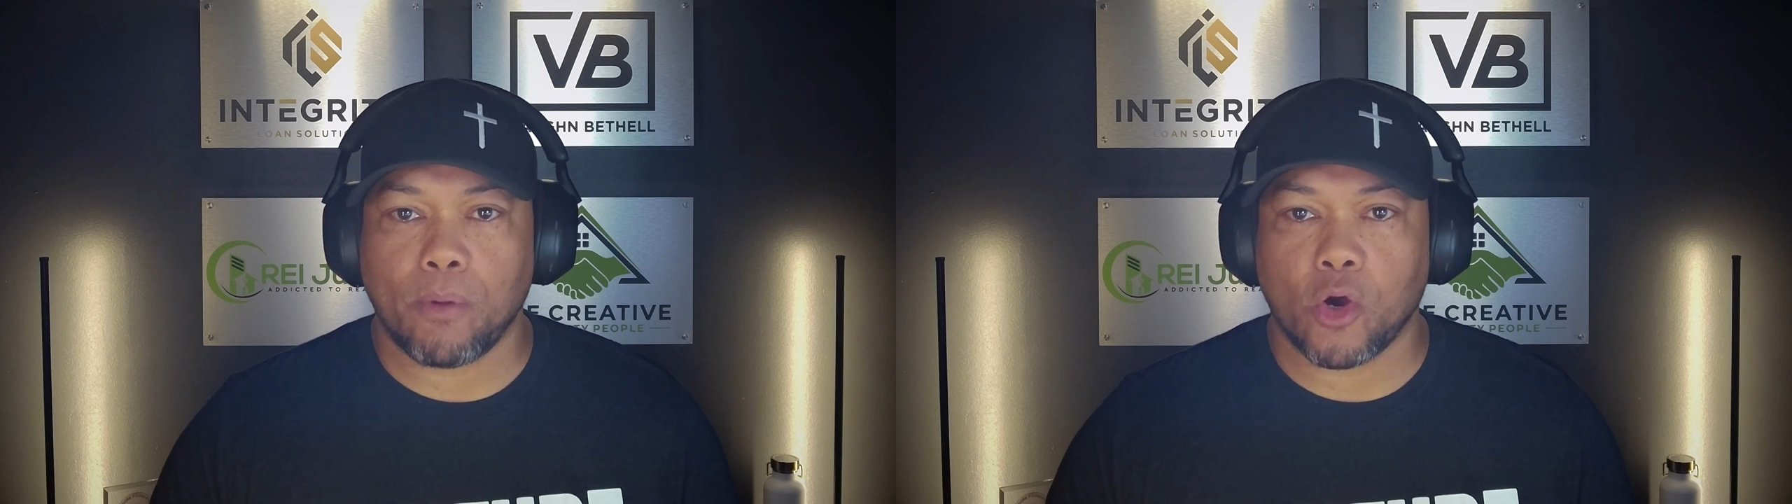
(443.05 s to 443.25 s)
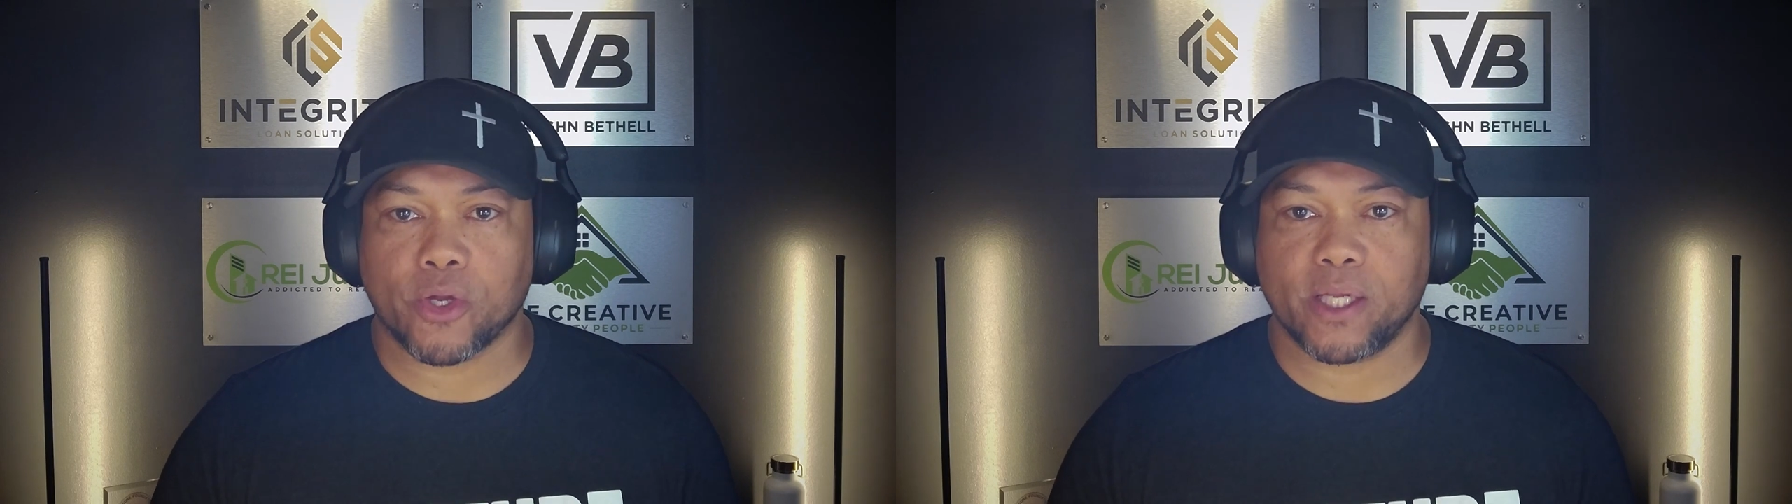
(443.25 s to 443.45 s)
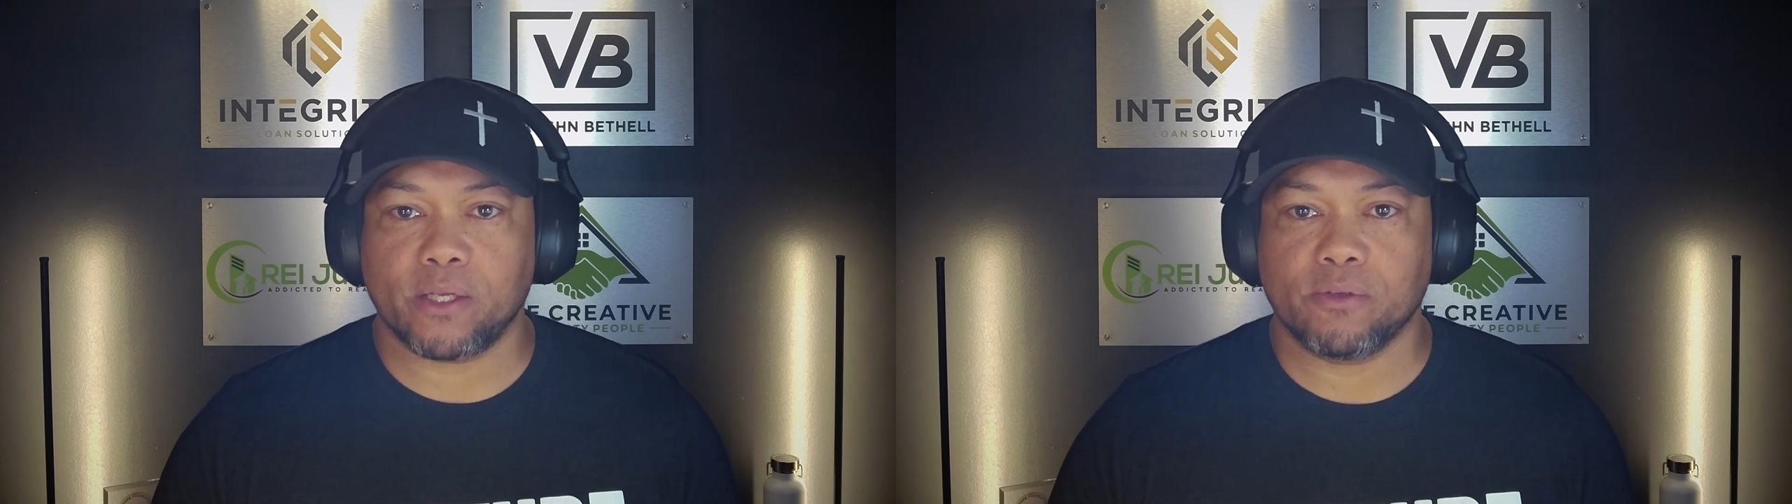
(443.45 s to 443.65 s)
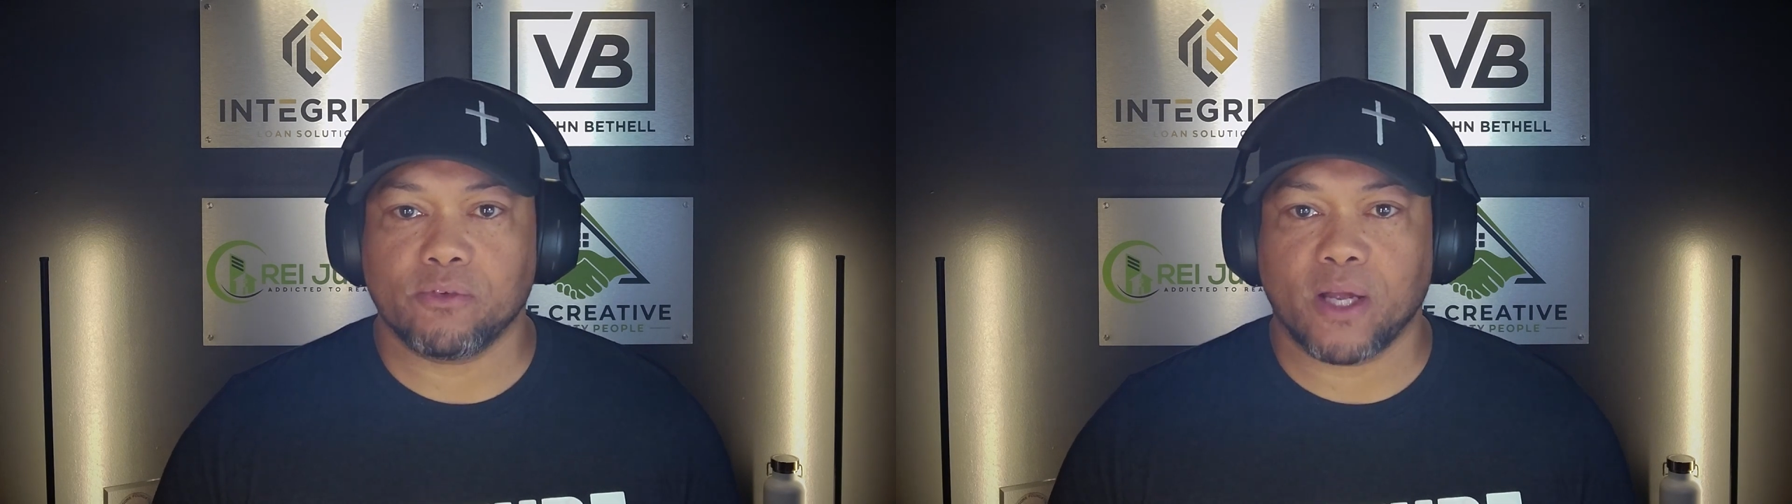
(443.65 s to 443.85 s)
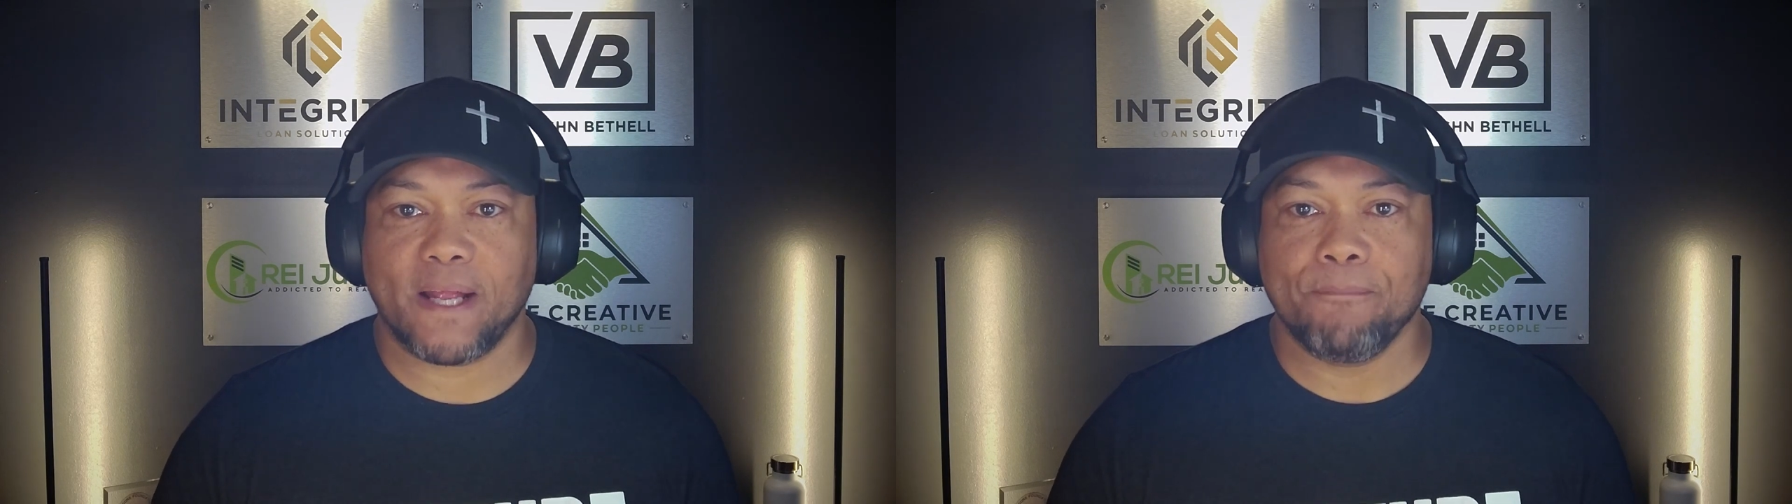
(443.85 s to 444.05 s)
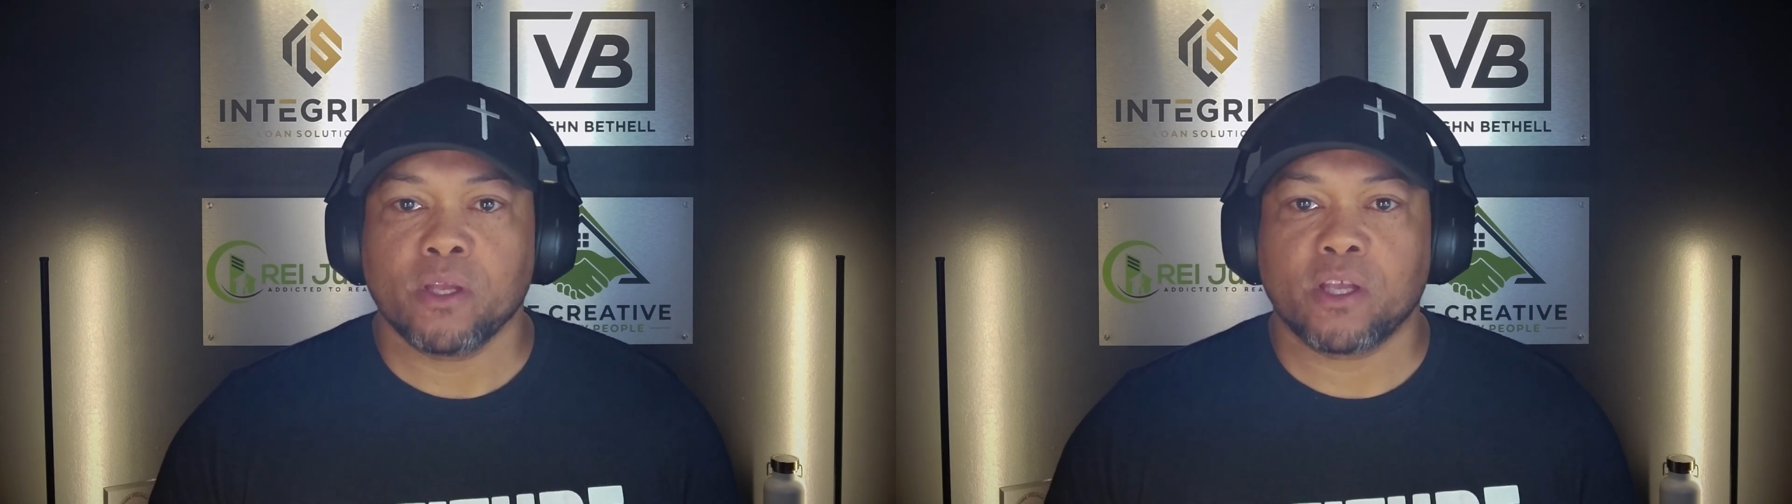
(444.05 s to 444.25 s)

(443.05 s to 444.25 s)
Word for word: market right?